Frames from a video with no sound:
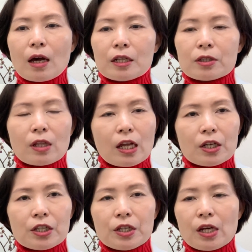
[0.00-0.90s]

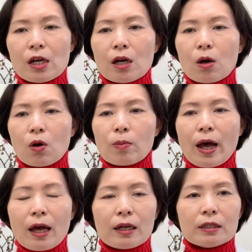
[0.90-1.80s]
arthralgia of
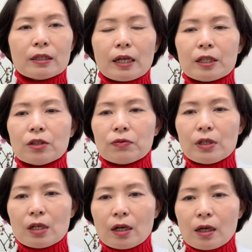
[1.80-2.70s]
hand and
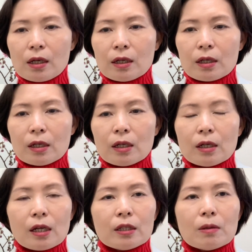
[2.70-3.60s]
finger,
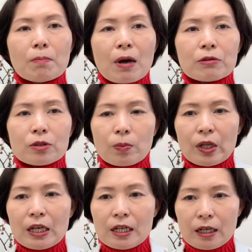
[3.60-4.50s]
and the mouth
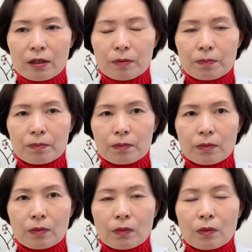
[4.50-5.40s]
bleeding,
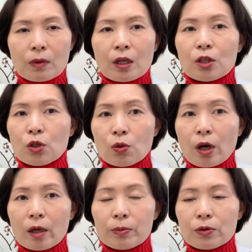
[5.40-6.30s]
and you
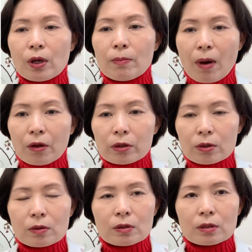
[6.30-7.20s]
have dry
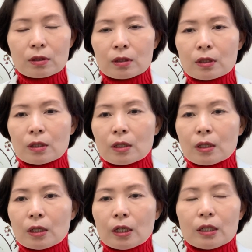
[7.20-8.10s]
mouth,
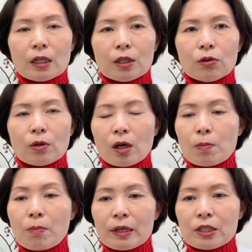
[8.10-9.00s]
and you
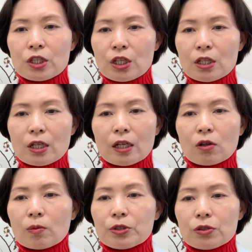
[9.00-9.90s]
have much
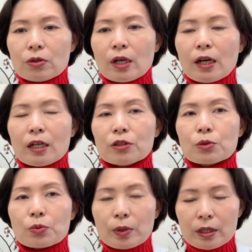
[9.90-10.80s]
intake of sugar and
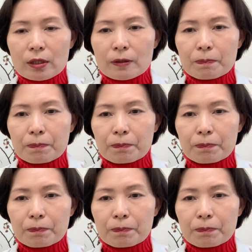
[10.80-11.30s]
sweet,